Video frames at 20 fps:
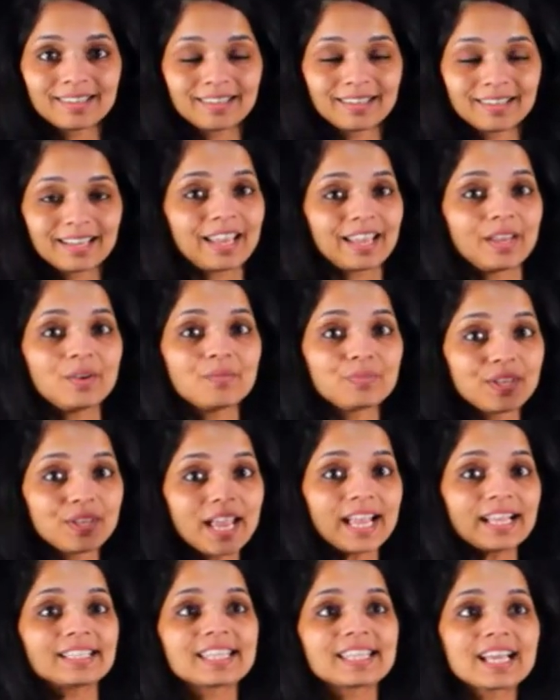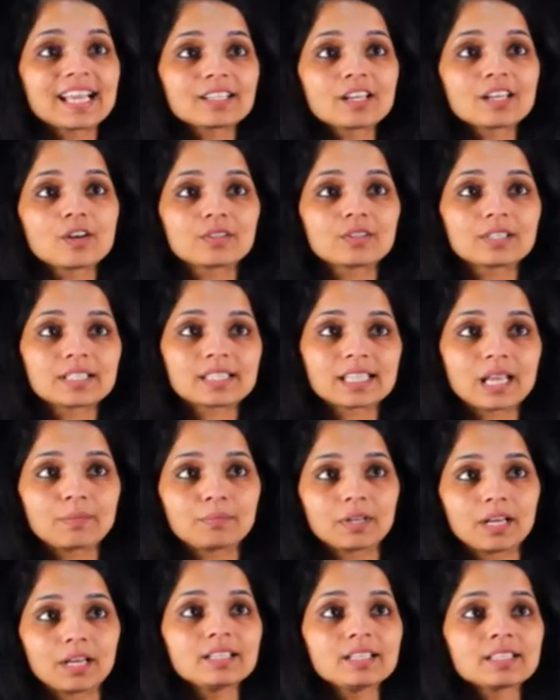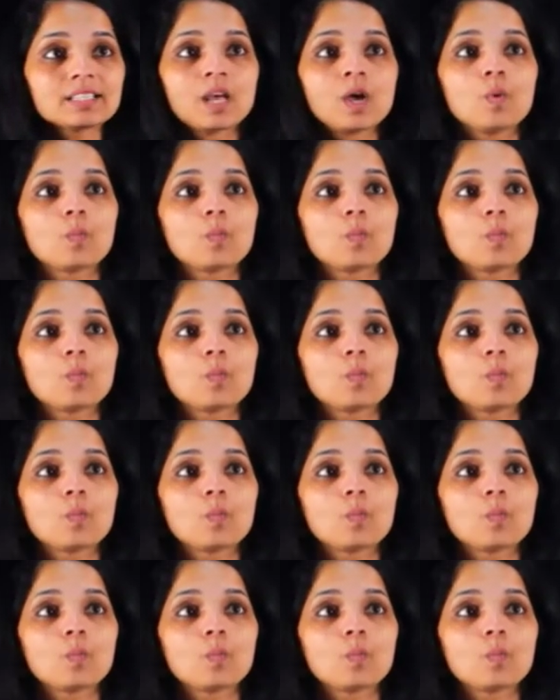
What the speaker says: Okay, if they are exactly the same lines,